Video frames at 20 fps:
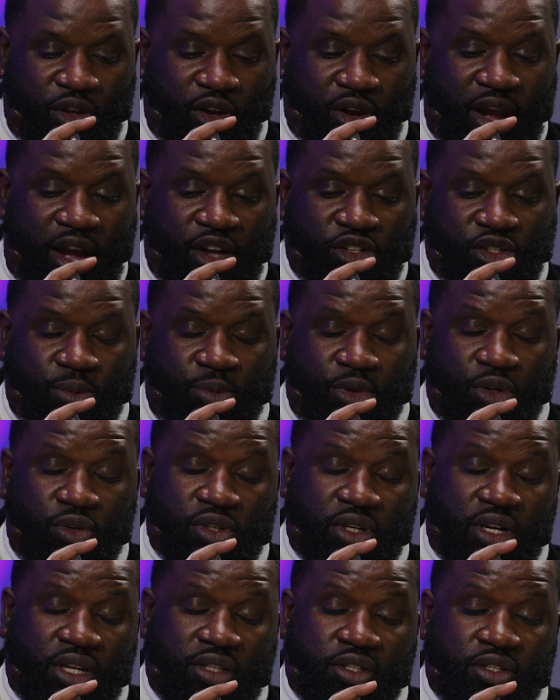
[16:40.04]
your
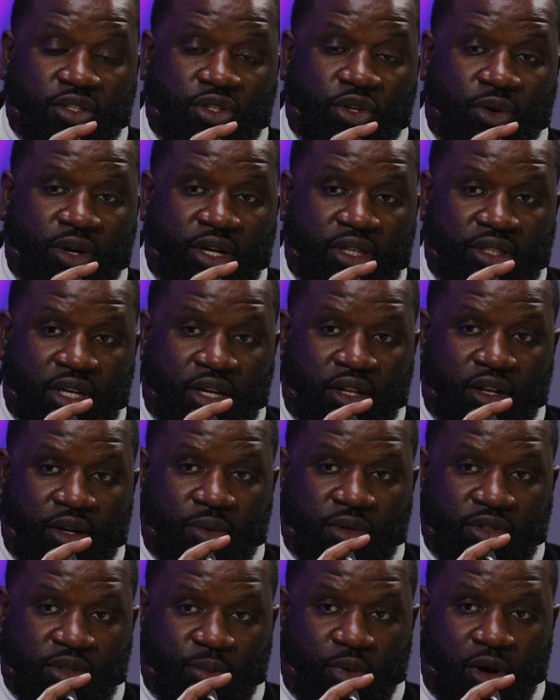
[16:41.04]
contribution as a
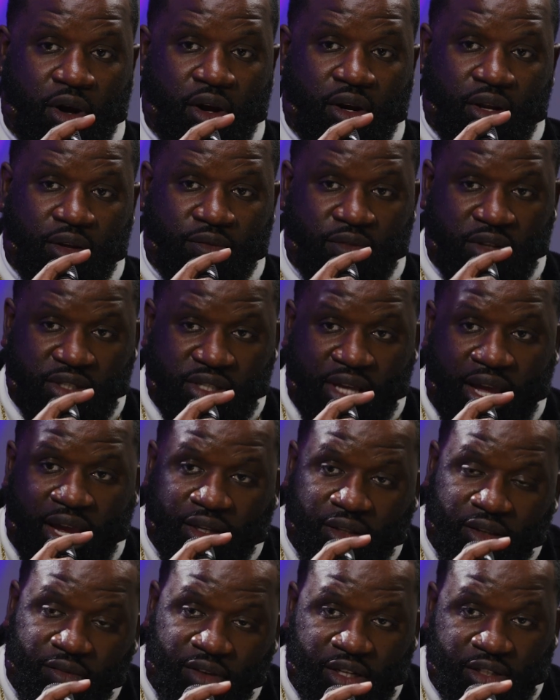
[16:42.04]
storyteller was a part of this
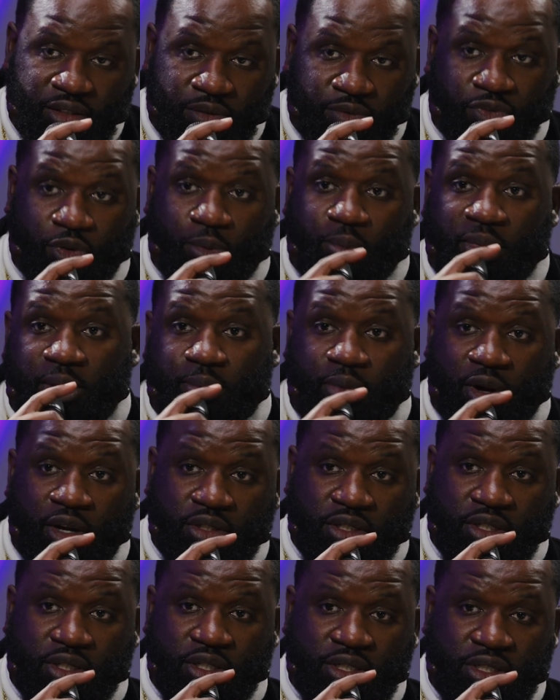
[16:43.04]
activation for me
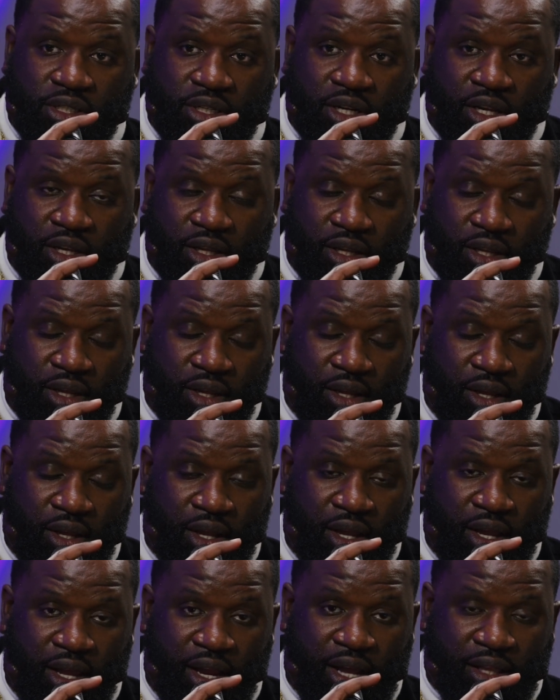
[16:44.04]
personally tonight.
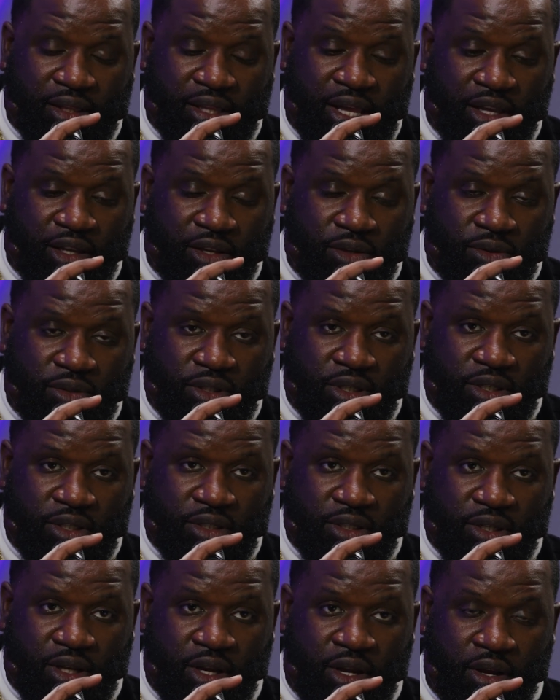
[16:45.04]
And I thank you,
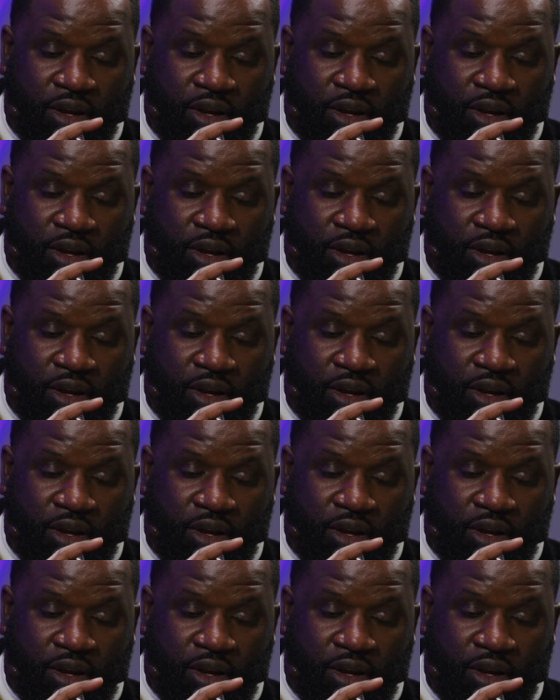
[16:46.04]
sis.